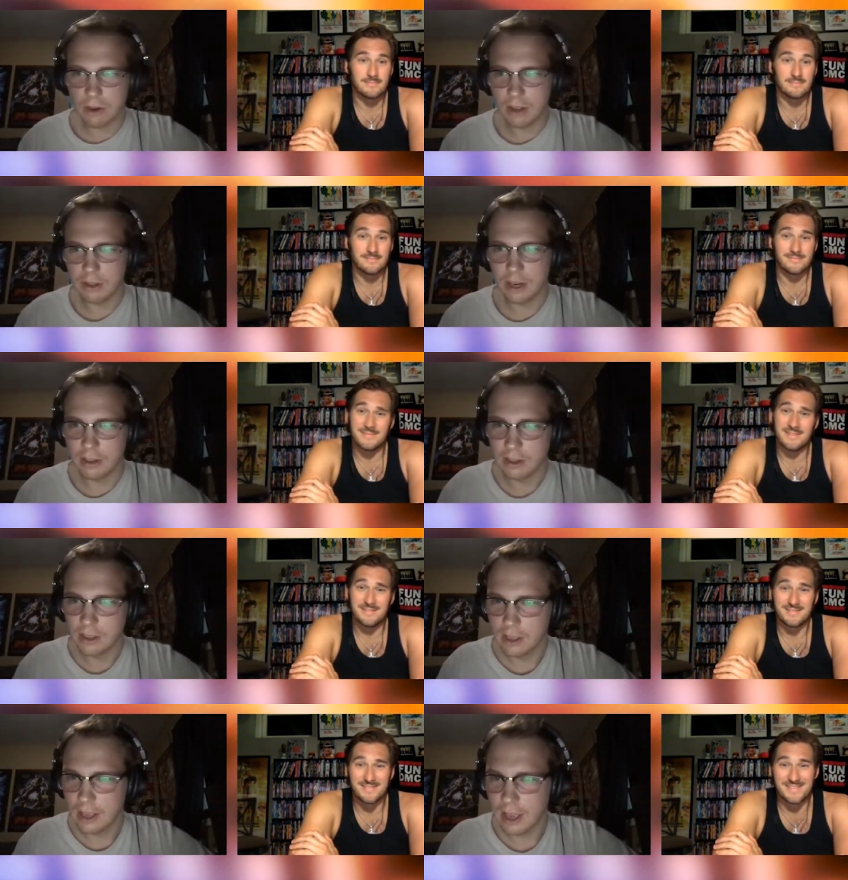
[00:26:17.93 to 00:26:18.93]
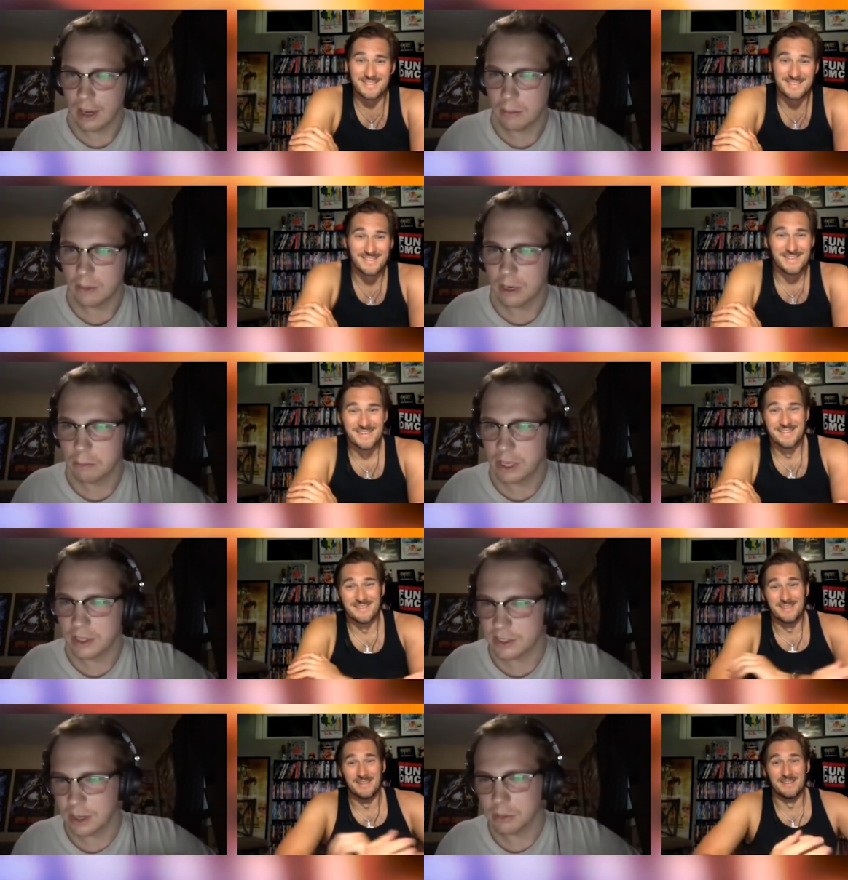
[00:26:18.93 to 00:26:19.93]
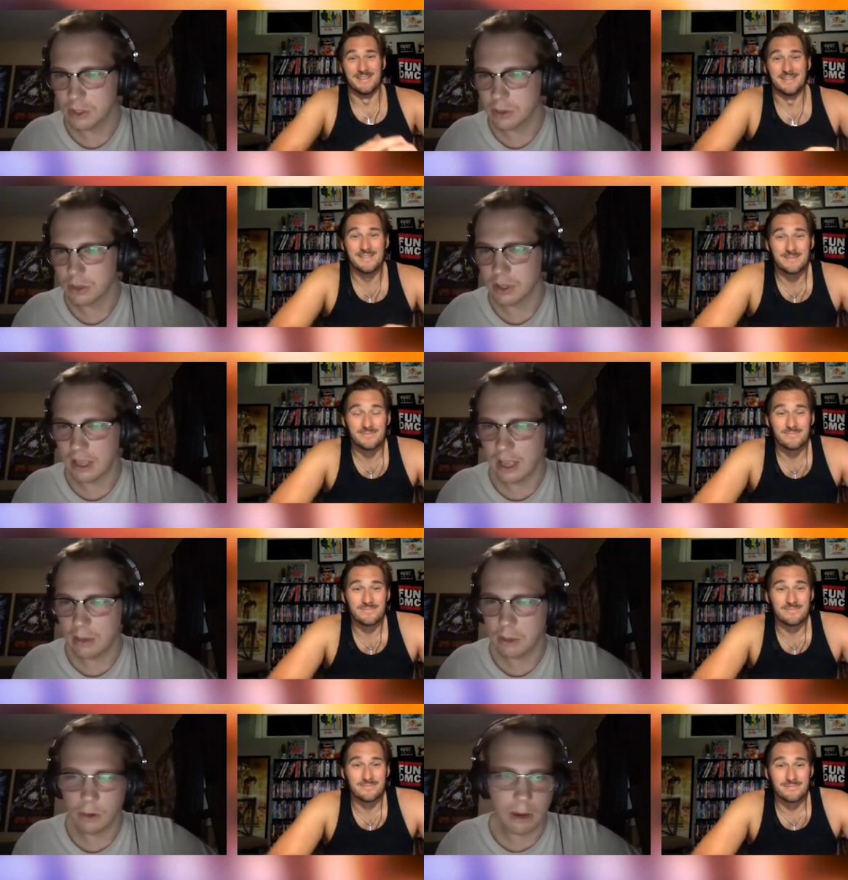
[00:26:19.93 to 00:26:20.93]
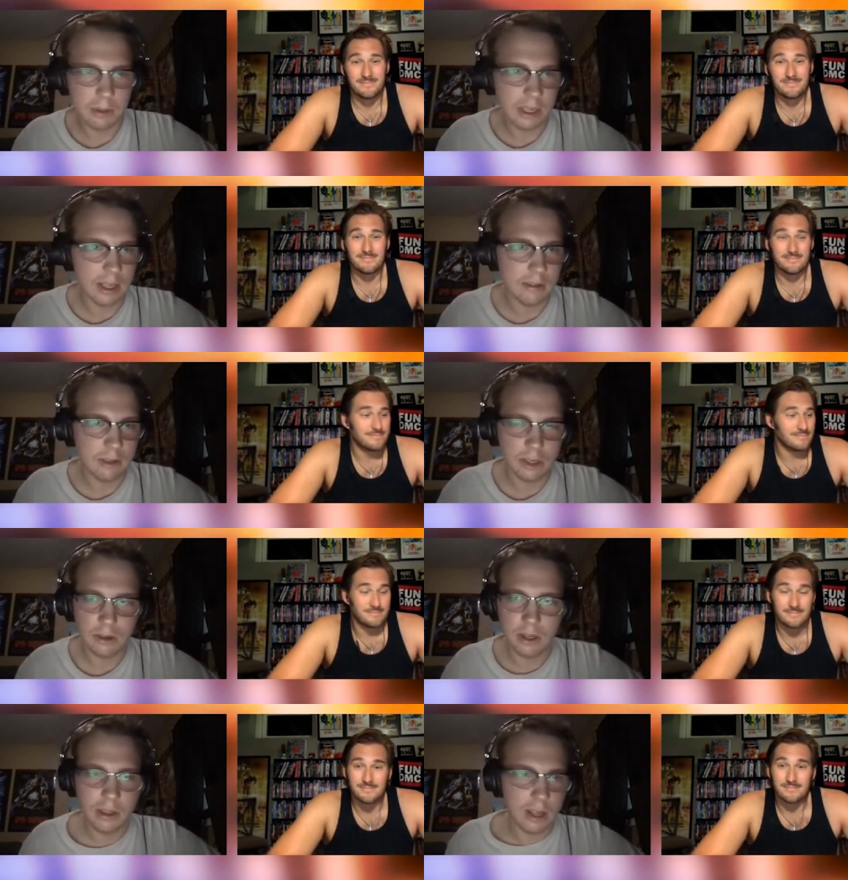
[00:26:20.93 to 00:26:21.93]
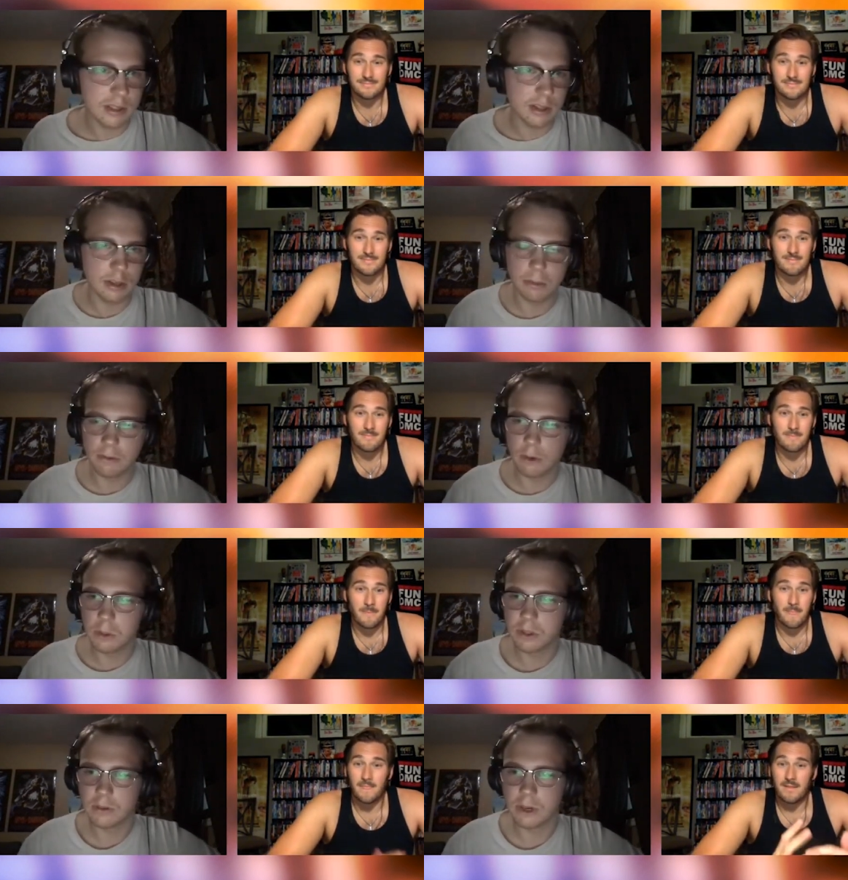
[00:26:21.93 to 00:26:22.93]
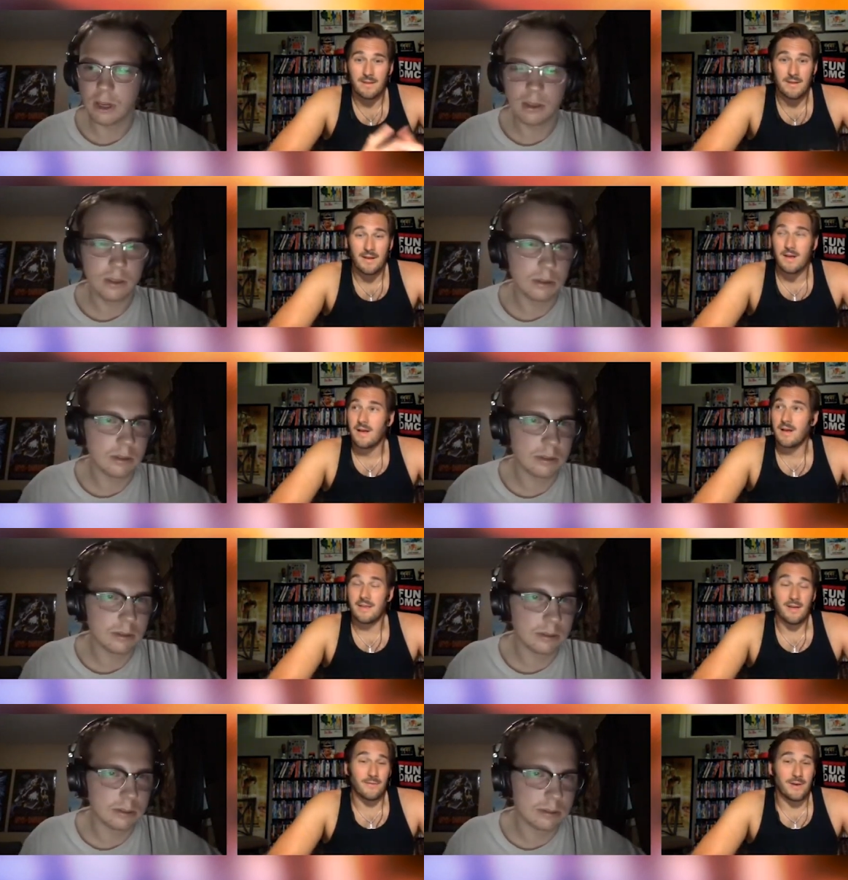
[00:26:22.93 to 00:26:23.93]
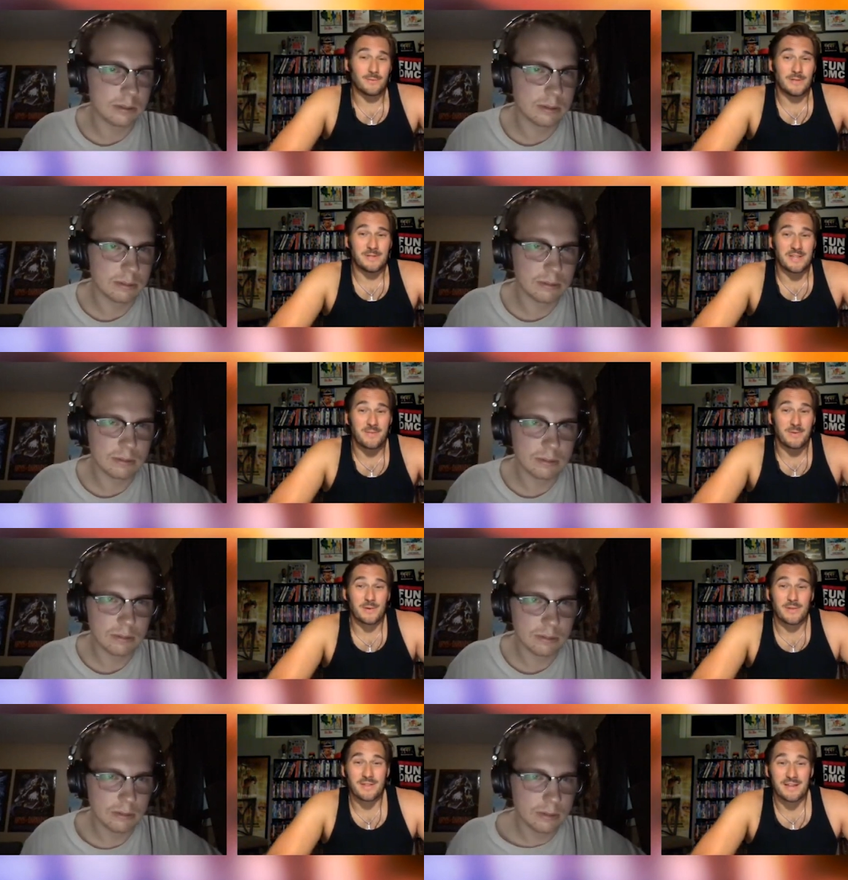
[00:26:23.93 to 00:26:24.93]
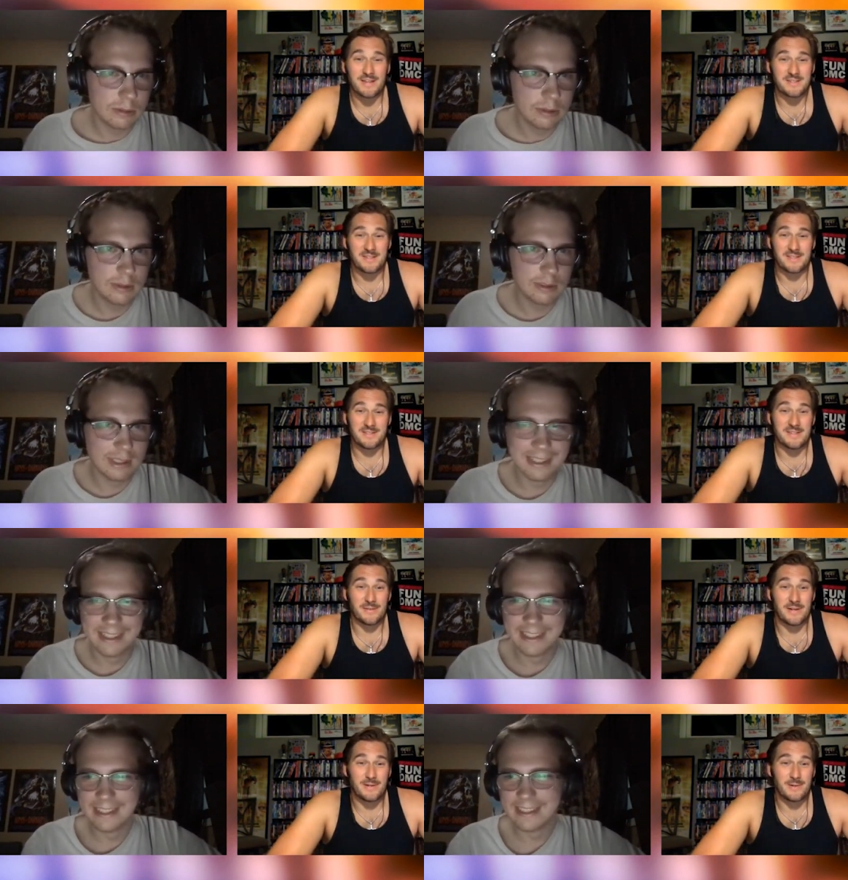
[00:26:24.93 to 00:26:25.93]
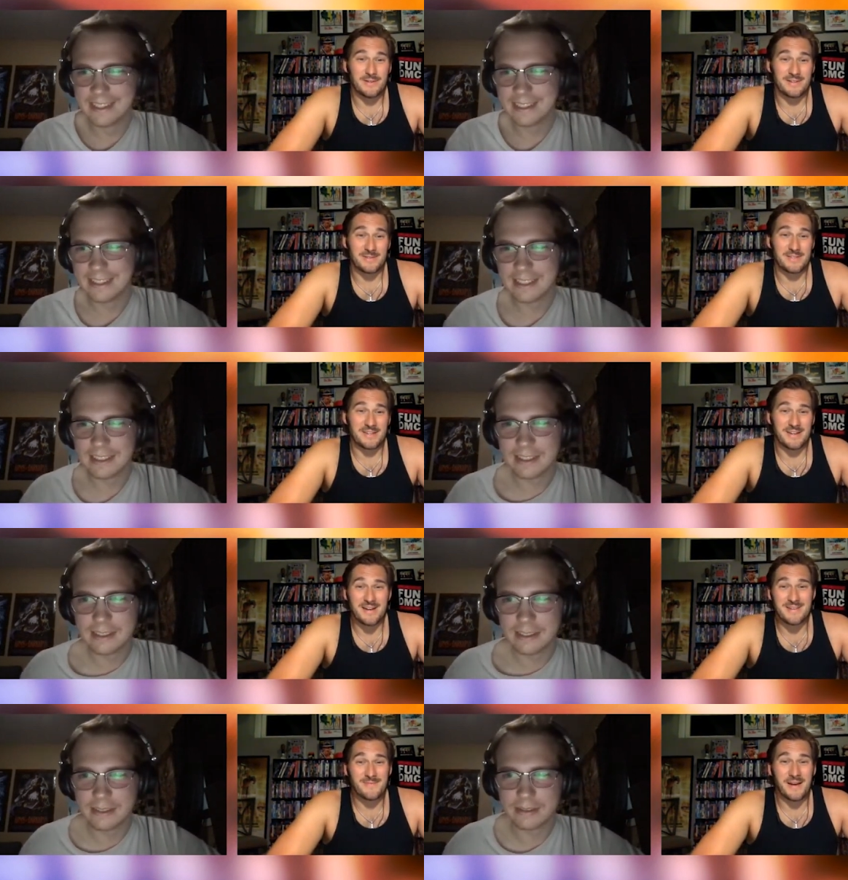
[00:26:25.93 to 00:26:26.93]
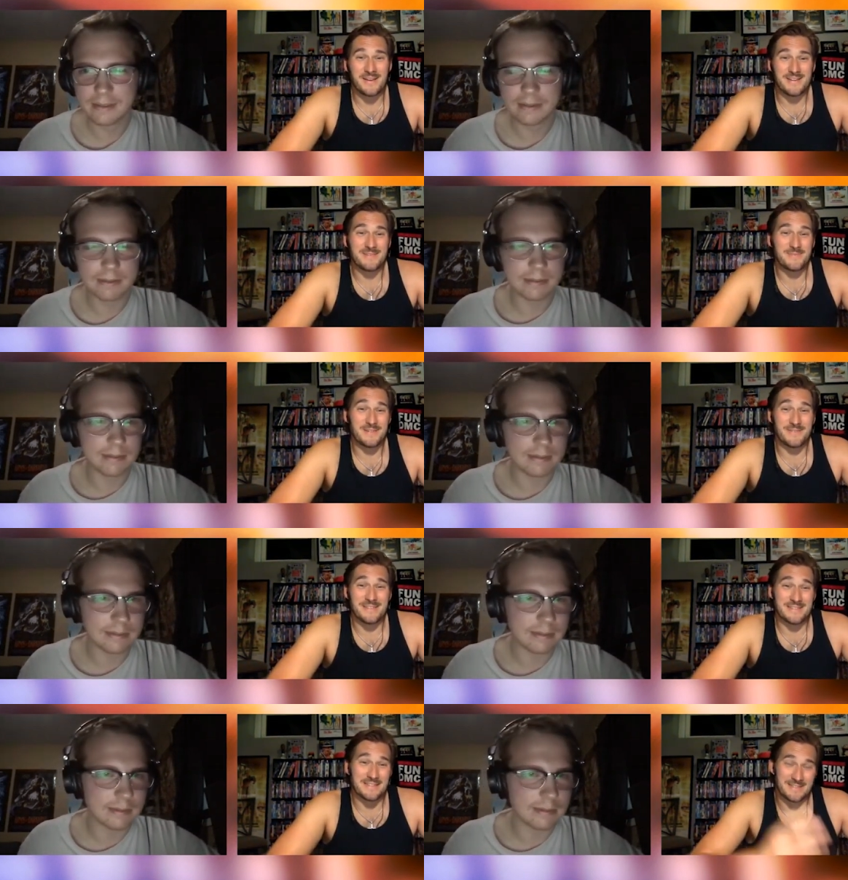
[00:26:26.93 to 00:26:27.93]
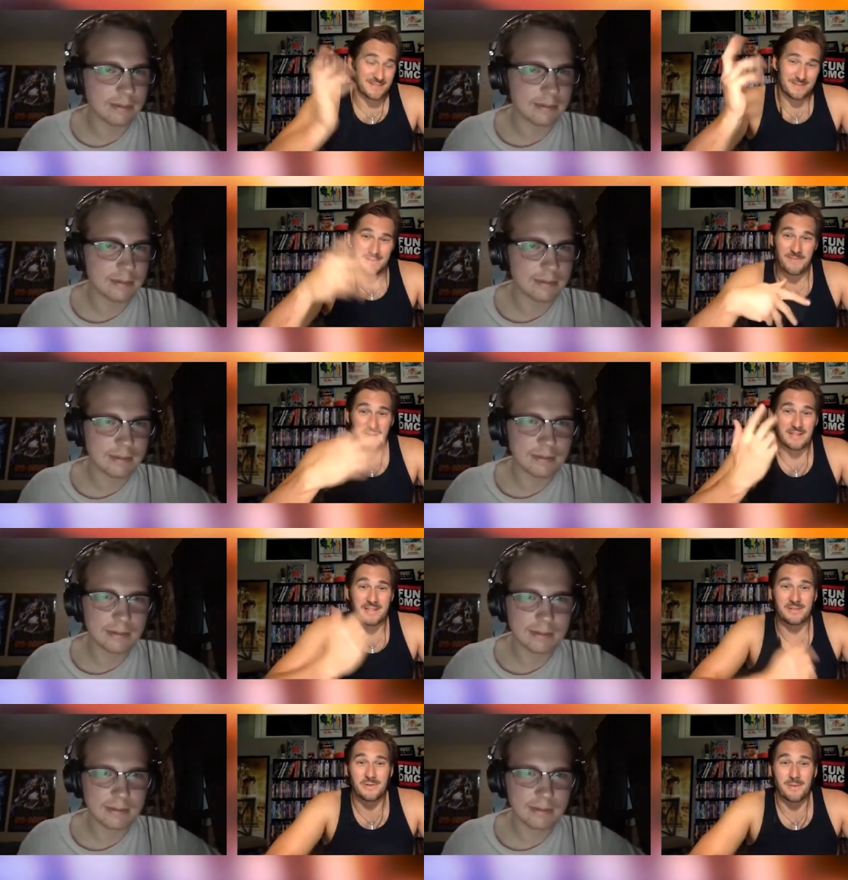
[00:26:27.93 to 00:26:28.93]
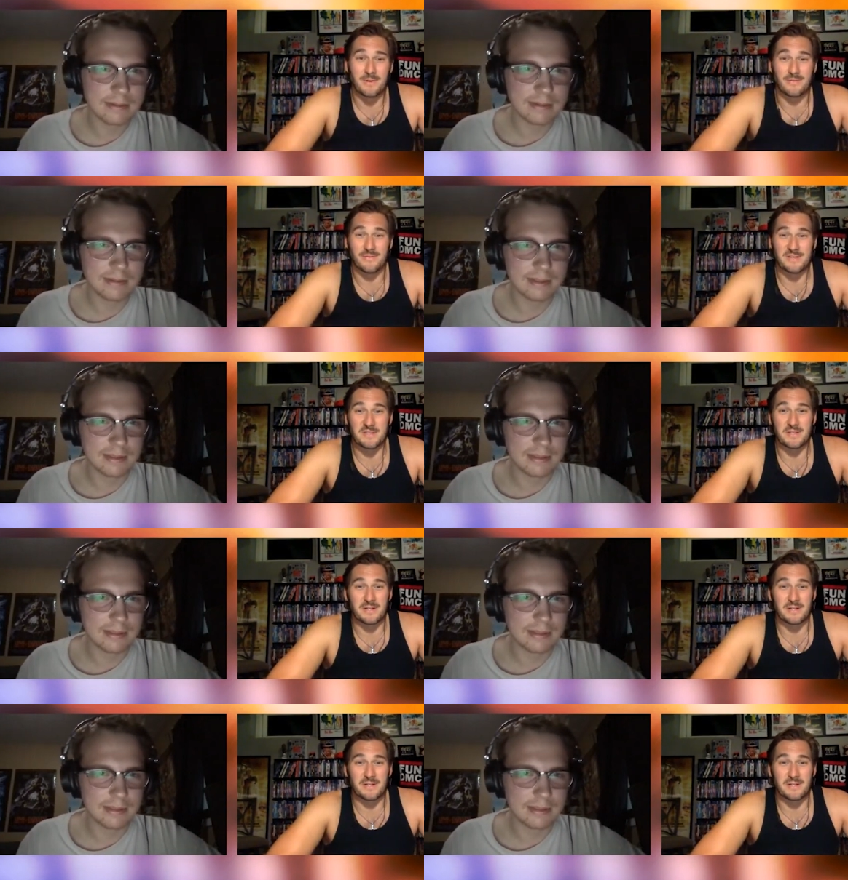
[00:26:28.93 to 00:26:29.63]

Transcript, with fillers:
Speaker 1: round there. Mm. Had a bit a bit of stumbles toward the end, but you were able to get the victory. Thoughts on your performance overall?
Speaker 2: Yeah, round one I was happy with. Uh, six in a row. It was like, oh, am I going to get it perfect? Then it just immediately dropped off the face of the